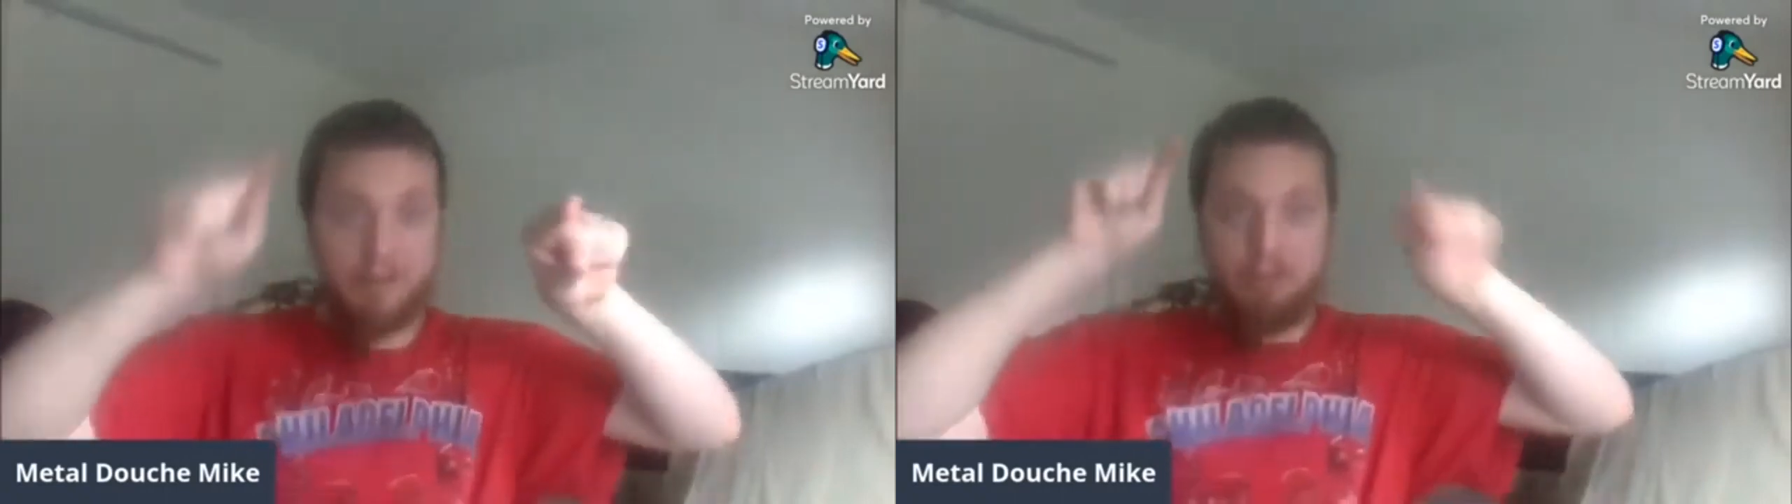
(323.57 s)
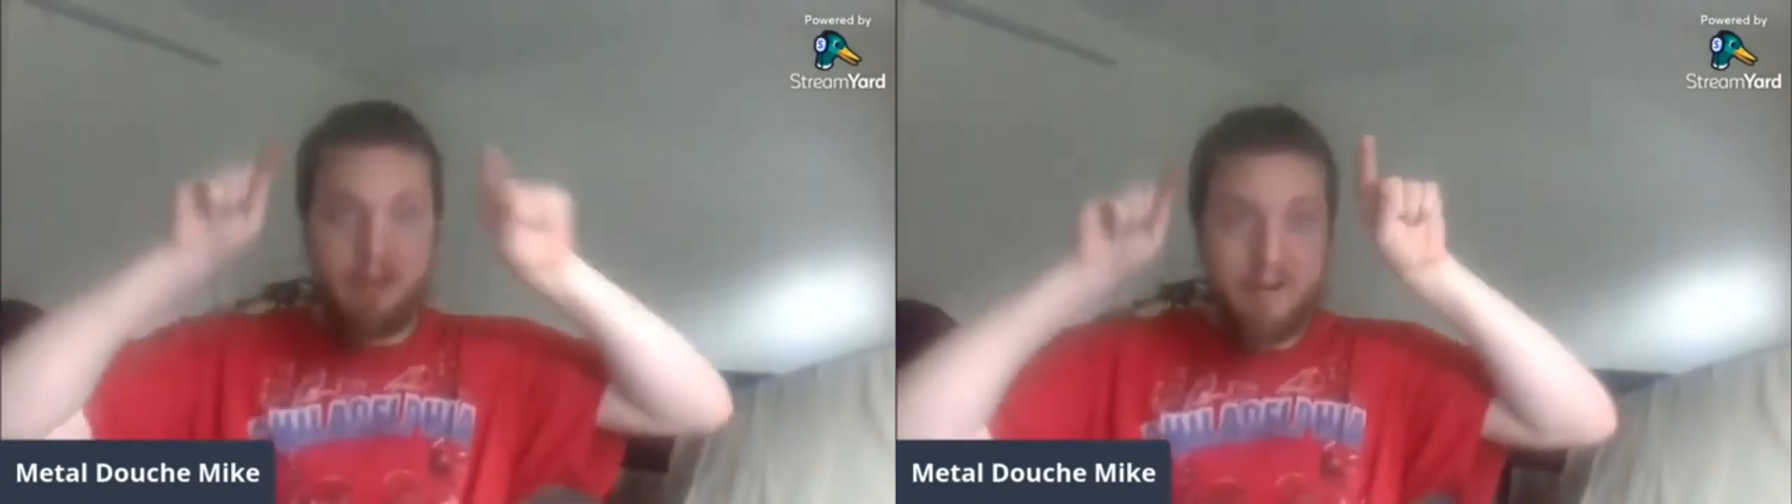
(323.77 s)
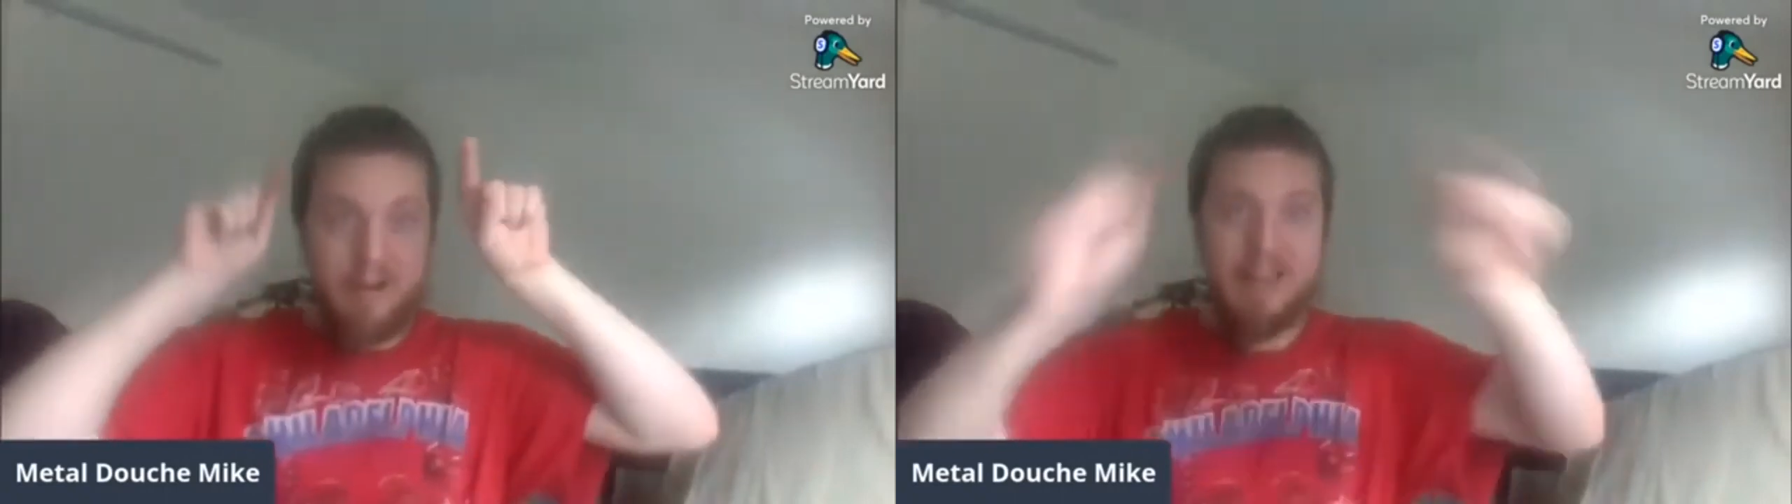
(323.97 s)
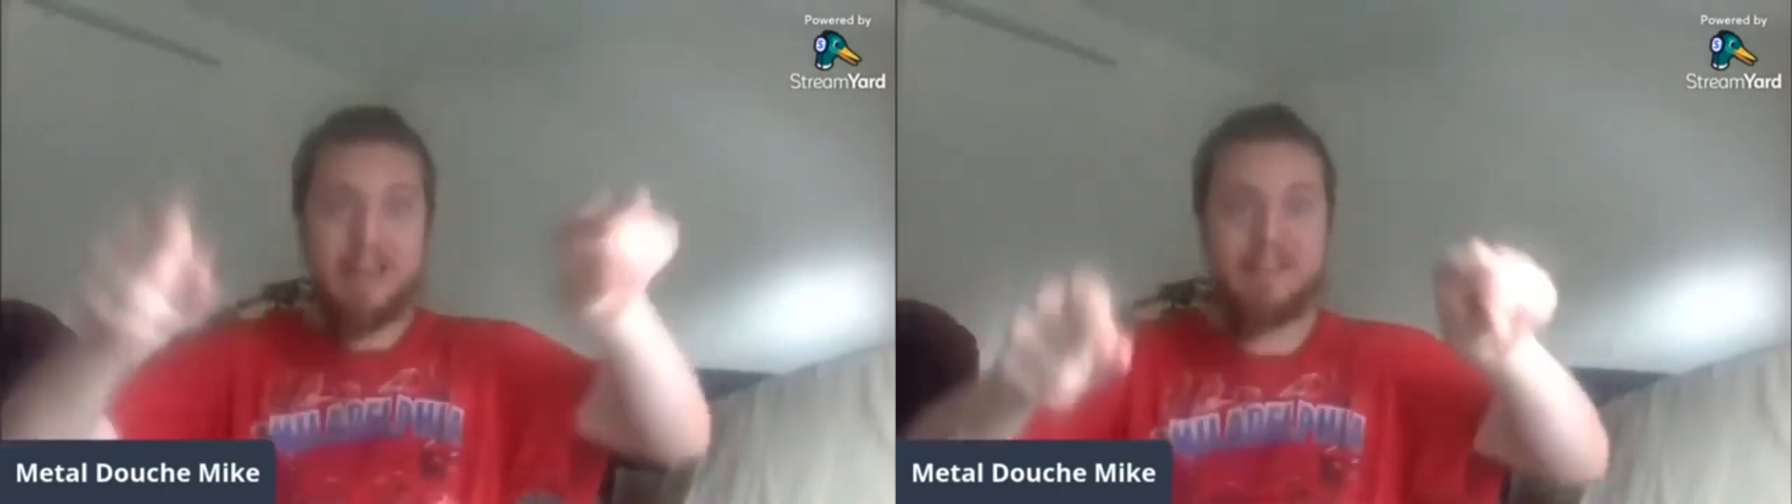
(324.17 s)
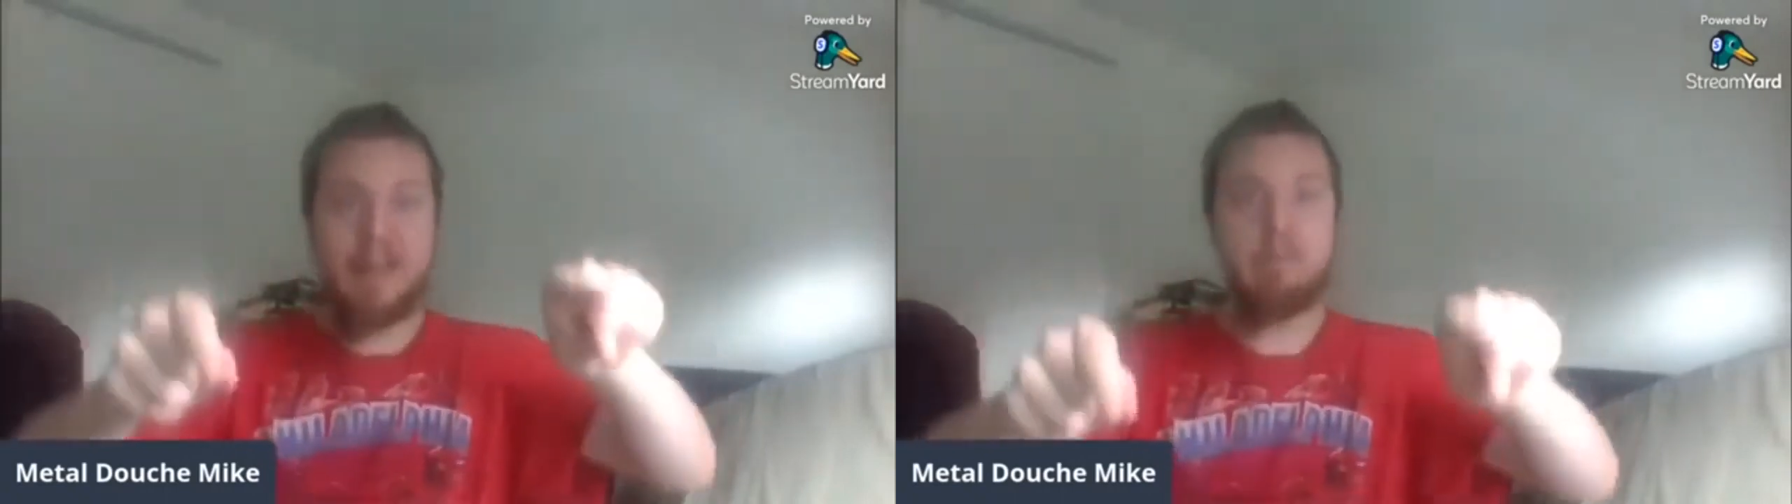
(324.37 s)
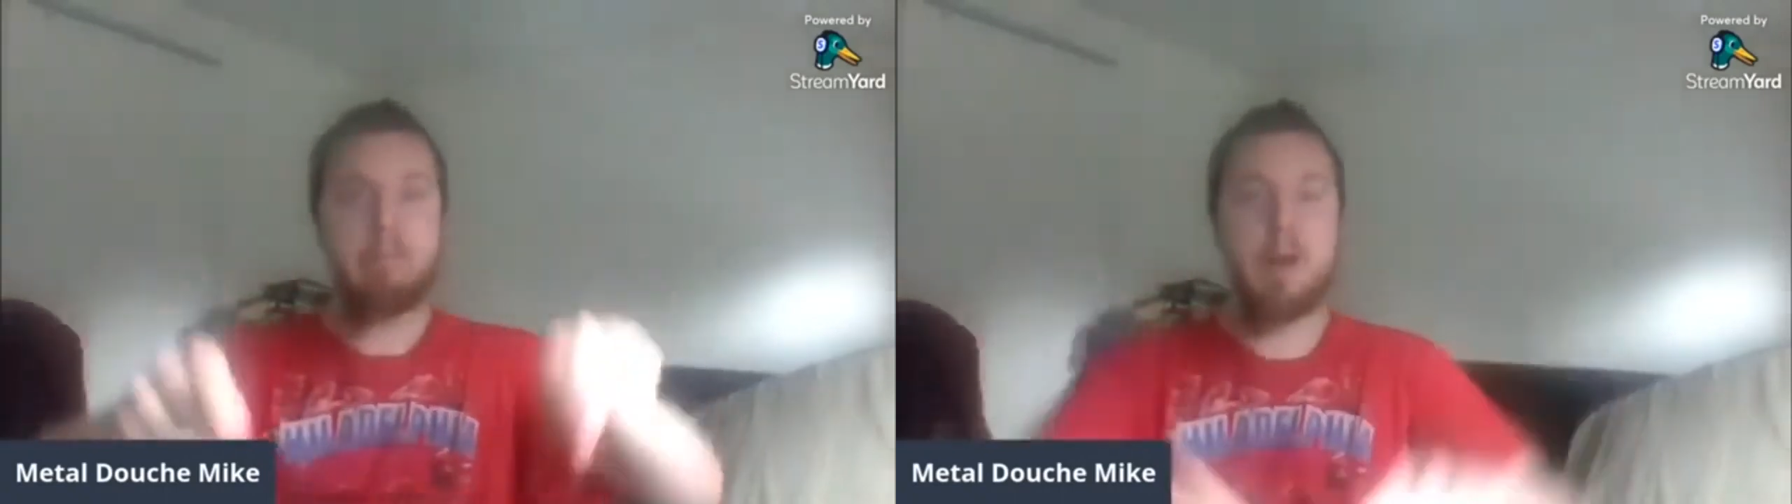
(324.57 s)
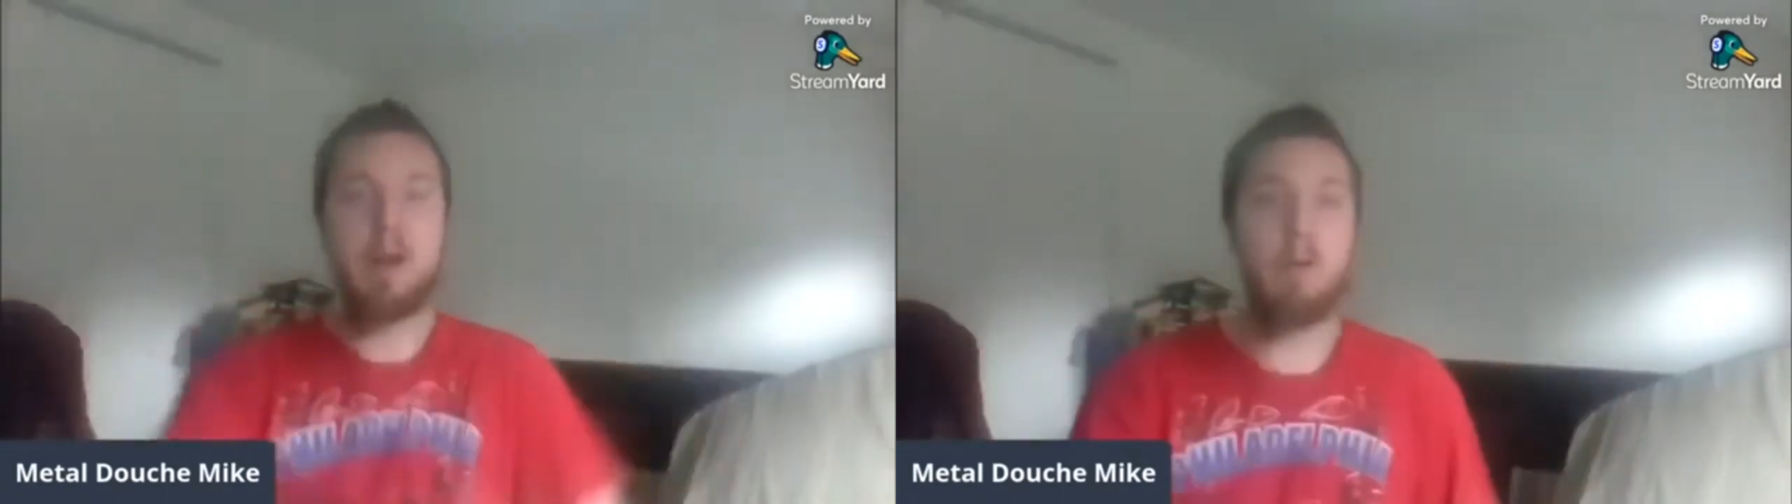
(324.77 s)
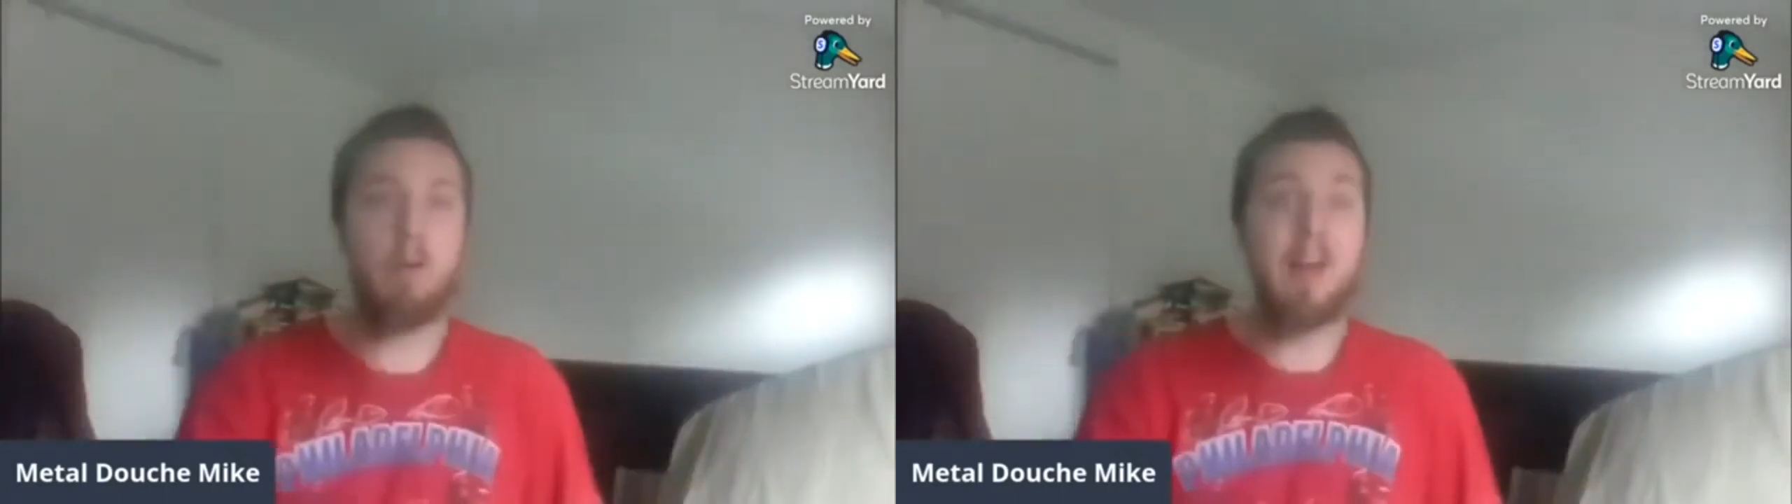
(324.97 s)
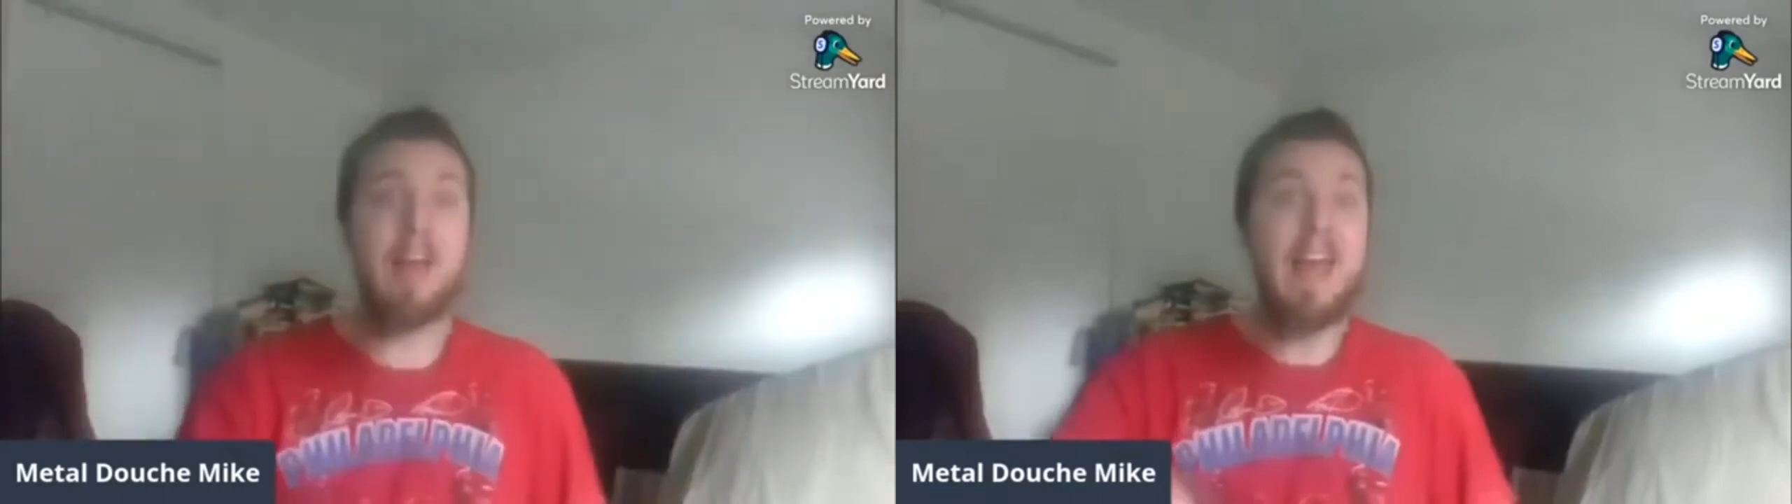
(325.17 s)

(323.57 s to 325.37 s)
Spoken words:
share, hit that bell,